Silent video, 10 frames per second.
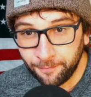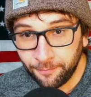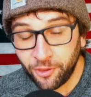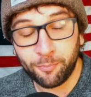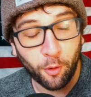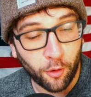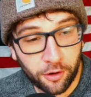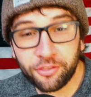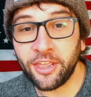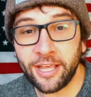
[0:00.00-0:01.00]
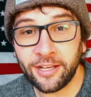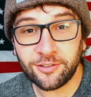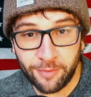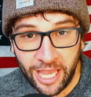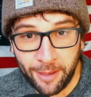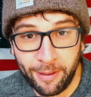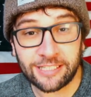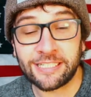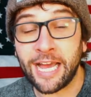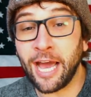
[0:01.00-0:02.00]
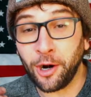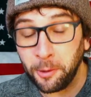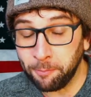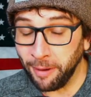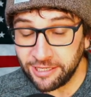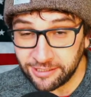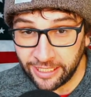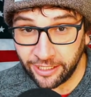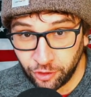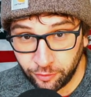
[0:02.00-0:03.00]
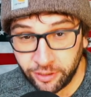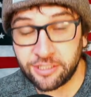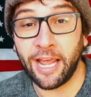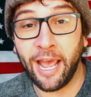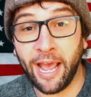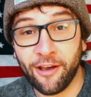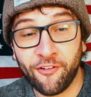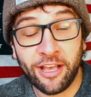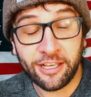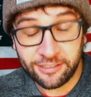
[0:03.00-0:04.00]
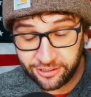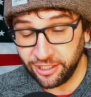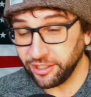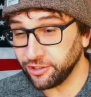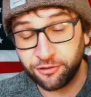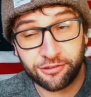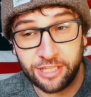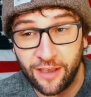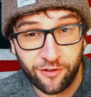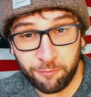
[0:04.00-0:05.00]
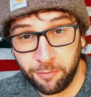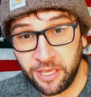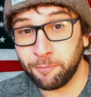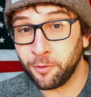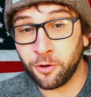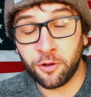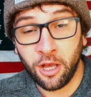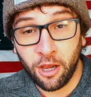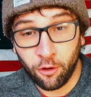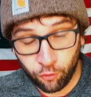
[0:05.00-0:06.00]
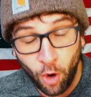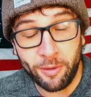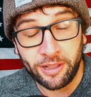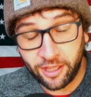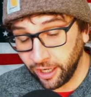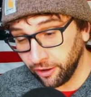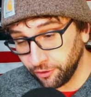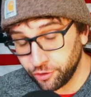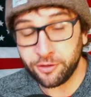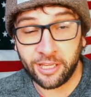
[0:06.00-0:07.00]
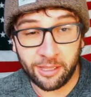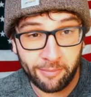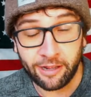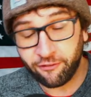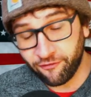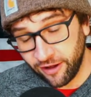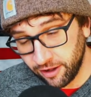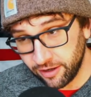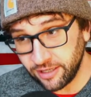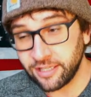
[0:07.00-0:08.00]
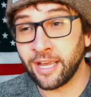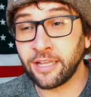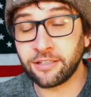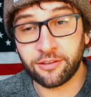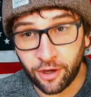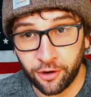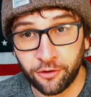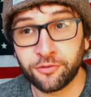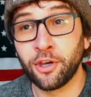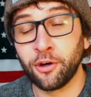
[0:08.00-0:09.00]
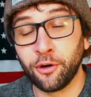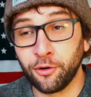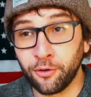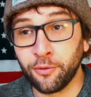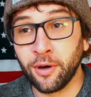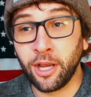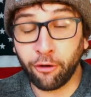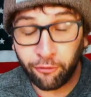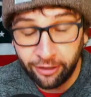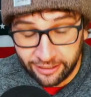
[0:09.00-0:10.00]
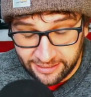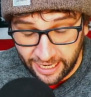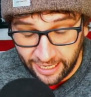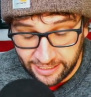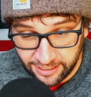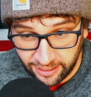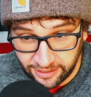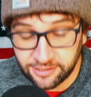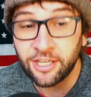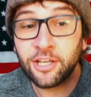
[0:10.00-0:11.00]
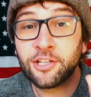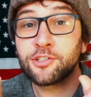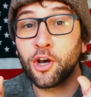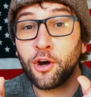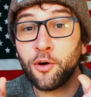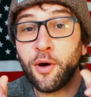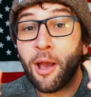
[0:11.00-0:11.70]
the board thinks maybe it's not in our best interest to have 6 or 7 people roaming the country committing felonies against those who criticize us. So,